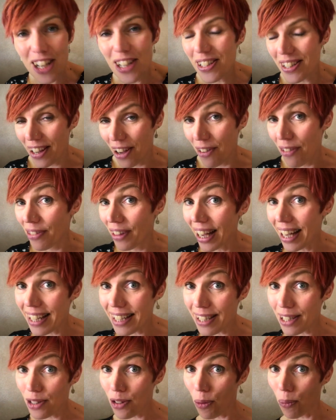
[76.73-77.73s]
So
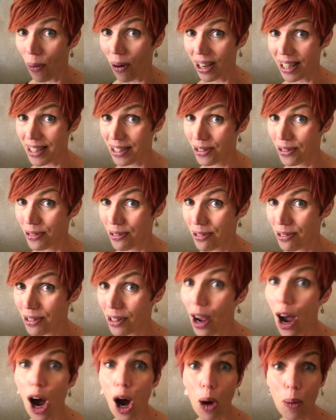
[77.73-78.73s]
that's why it's called
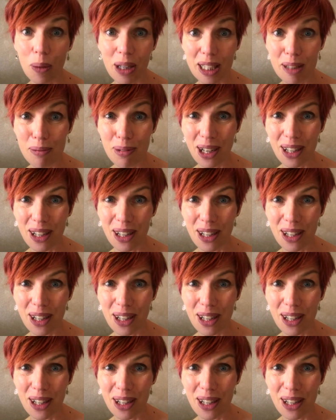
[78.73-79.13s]
a wedding